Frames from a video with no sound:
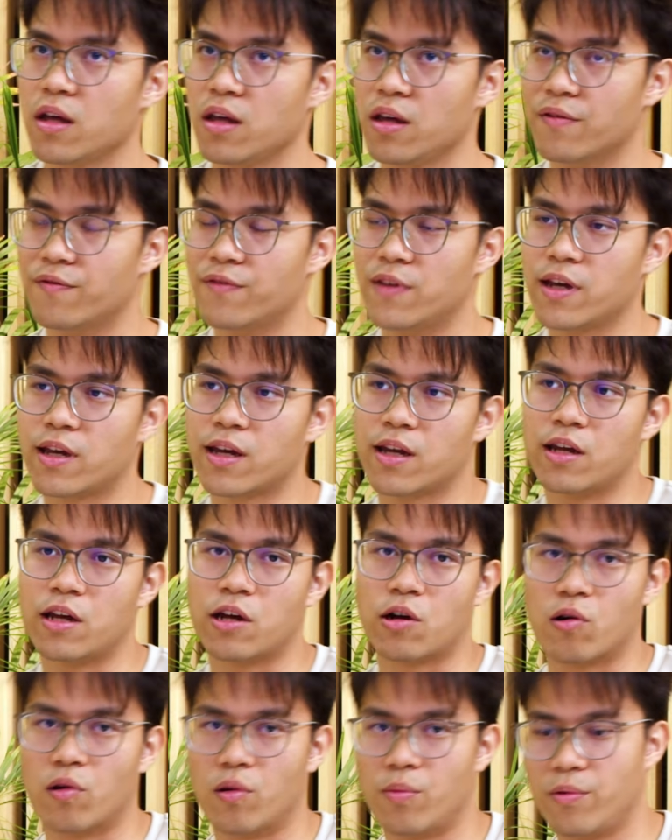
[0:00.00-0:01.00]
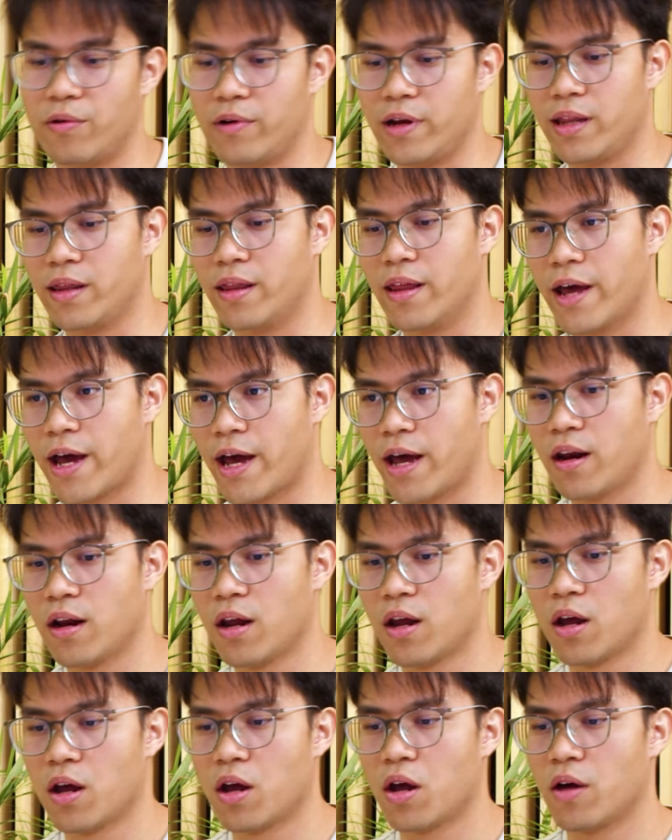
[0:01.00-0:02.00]
If they can incorporate that
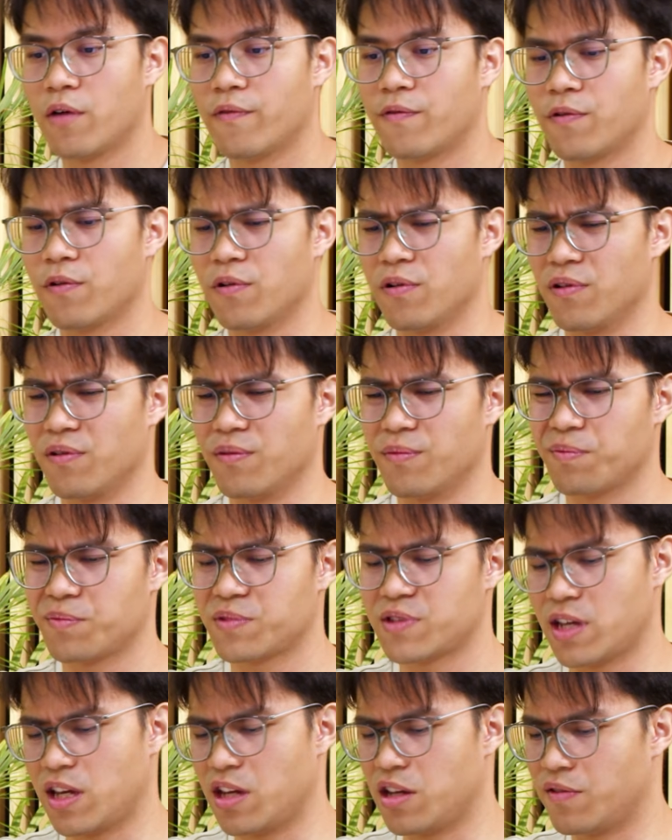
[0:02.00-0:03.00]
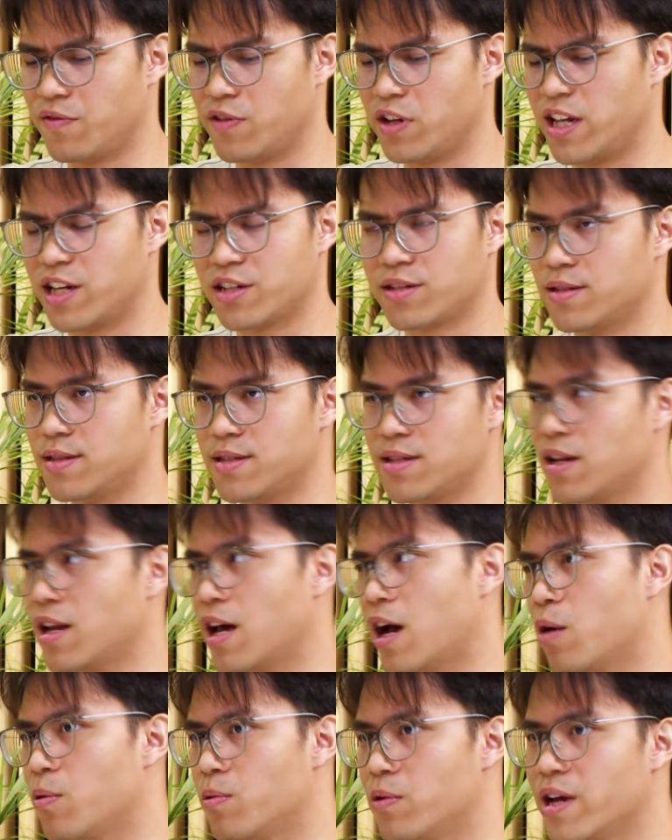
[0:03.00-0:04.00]
for, say, if a lesson's an
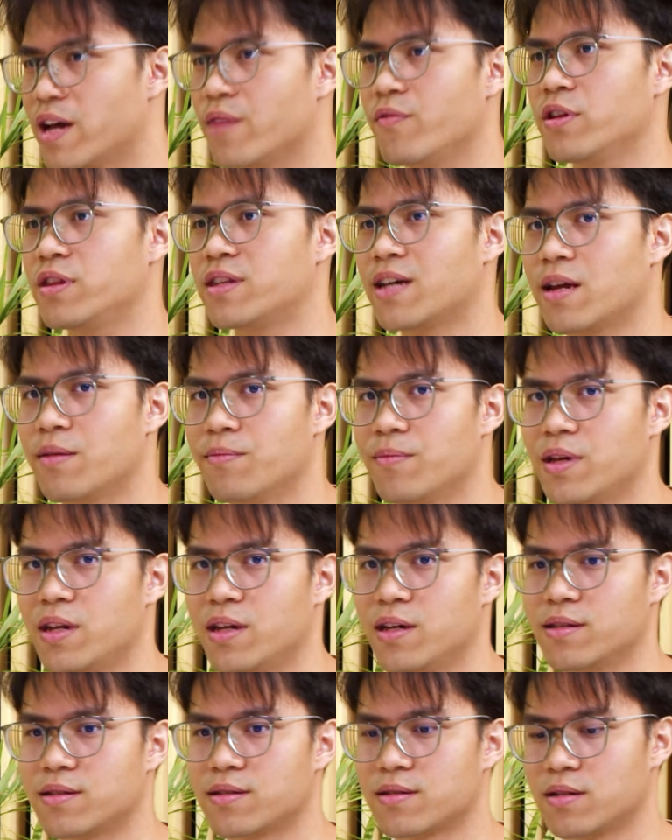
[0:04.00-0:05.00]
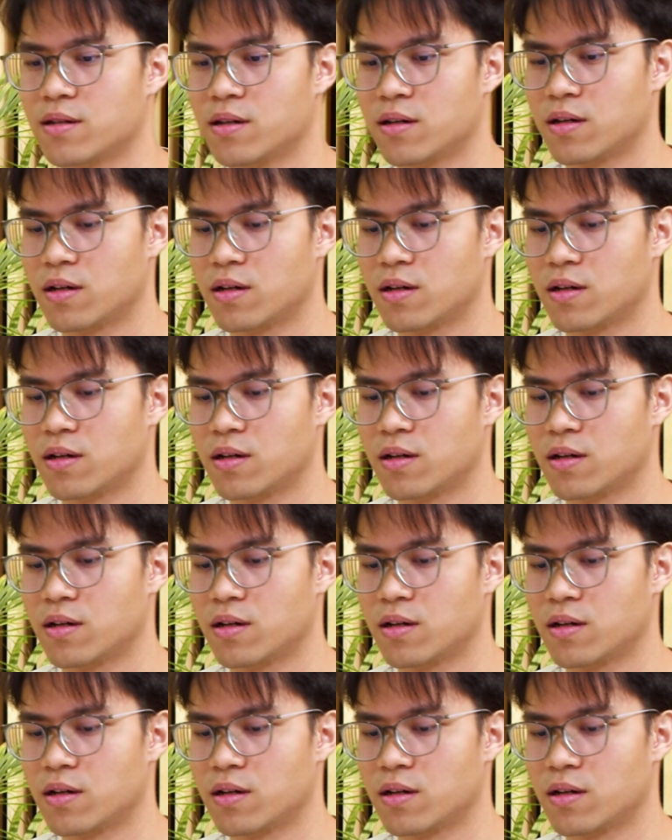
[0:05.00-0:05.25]
hour, every 10 minutes,